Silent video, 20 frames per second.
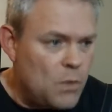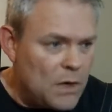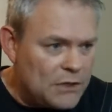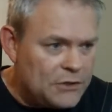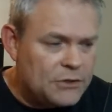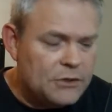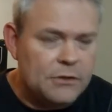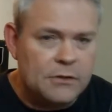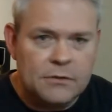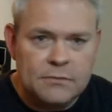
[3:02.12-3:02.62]

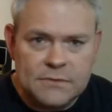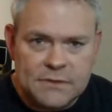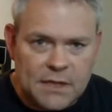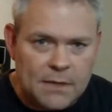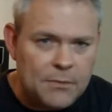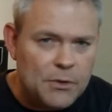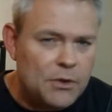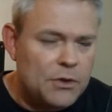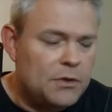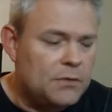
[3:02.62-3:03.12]
winter,
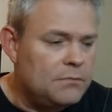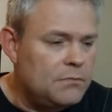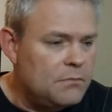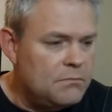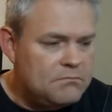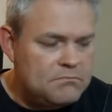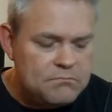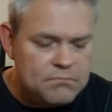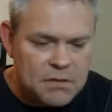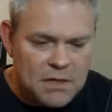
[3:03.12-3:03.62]
summer,
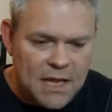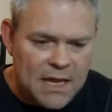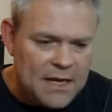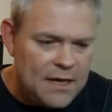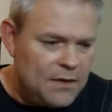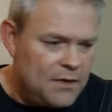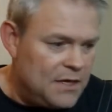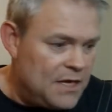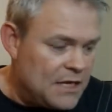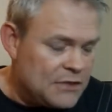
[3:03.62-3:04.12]

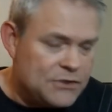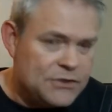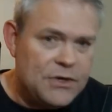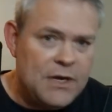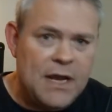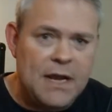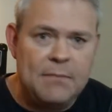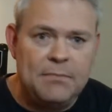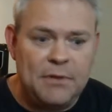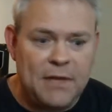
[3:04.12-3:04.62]
played it
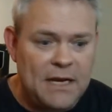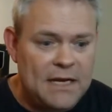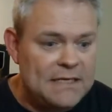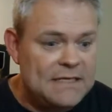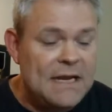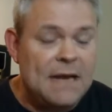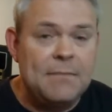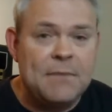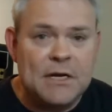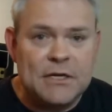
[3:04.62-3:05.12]
yesterday, played
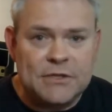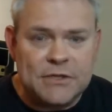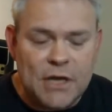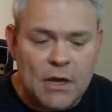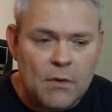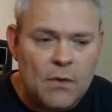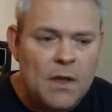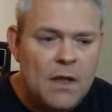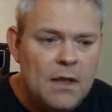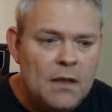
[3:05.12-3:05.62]
it 10 minutes
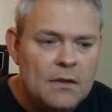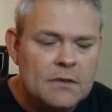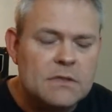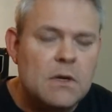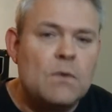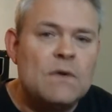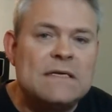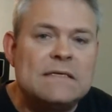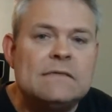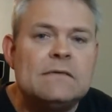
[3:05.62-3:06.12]
ago. There's
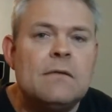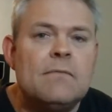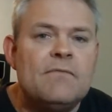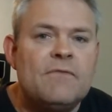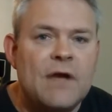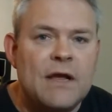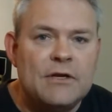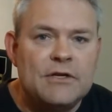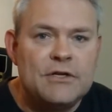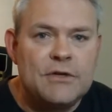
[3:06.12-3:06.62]
always some
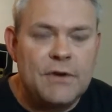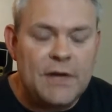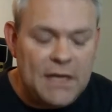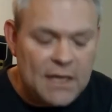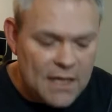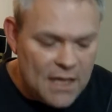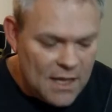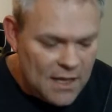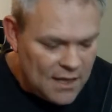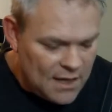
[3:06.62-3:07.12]
fine
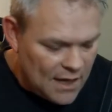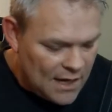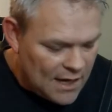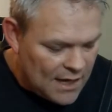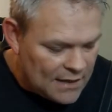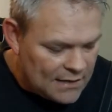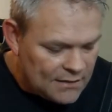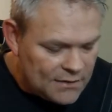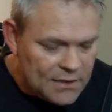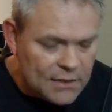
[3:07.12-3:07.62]
tuning.
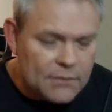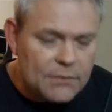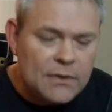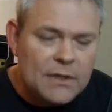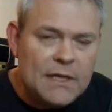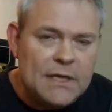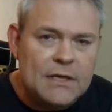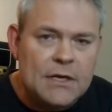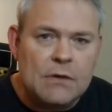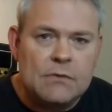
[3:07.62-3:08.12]
I
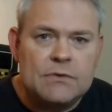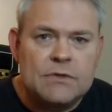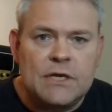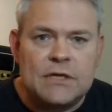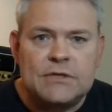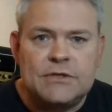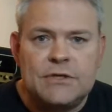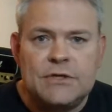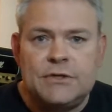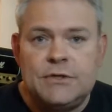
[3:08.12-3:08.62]
literally don't
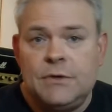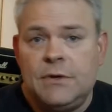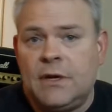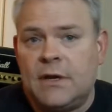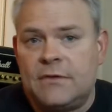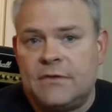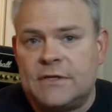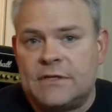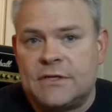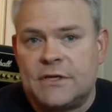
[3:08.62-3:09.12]
touch the
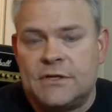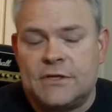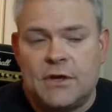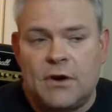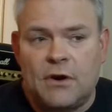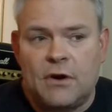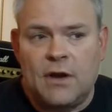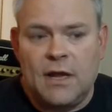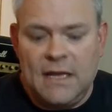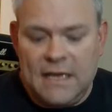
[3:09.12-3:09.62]
tuning on this
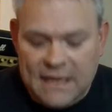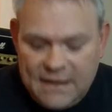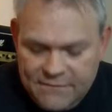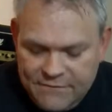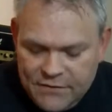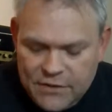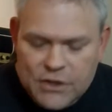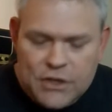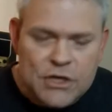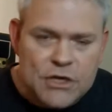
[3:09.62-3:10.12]
guitar,
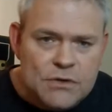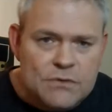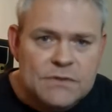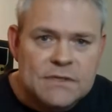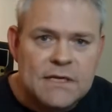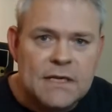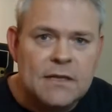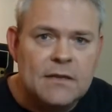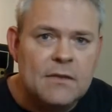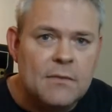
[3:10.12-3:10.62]
even
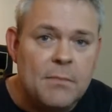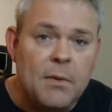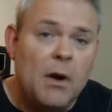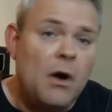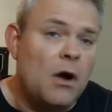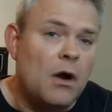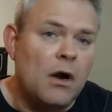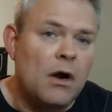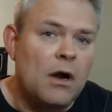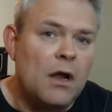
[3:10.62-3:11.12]
using the
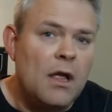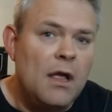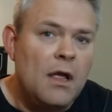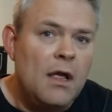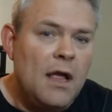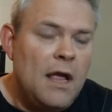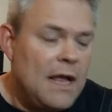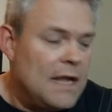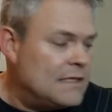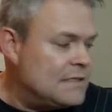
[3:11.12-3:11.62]
bar.
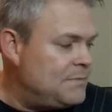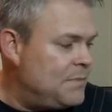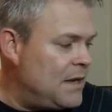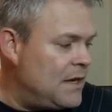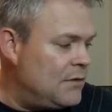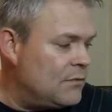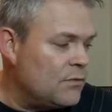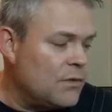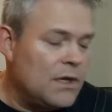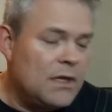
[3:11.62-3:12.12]
It's been